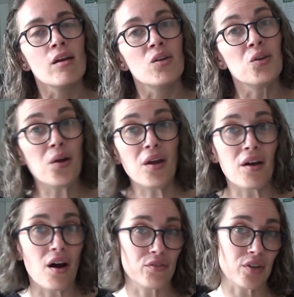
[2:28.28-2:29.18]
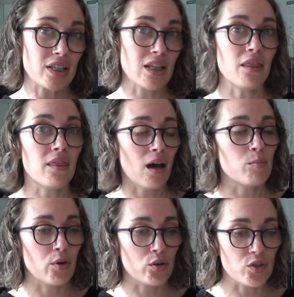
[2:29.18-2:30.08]
Not long after I sent that
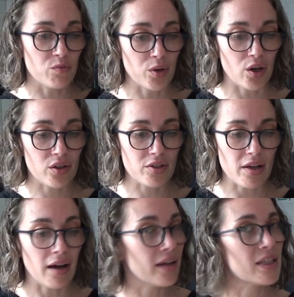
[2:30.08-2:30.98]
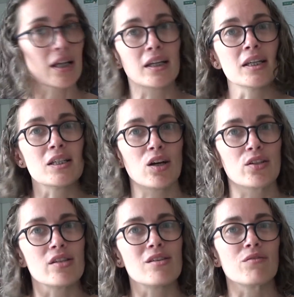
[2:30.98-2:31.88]
box of books, I suddenly
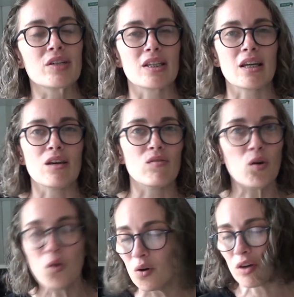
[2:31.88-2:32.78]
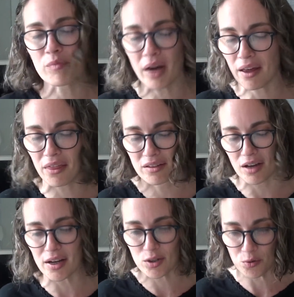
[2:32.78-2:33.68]
started to receive all of my other
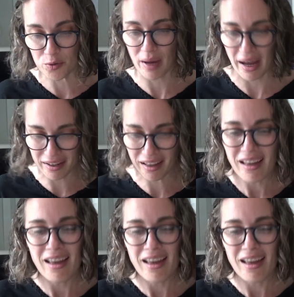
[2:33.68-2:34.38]
titles back.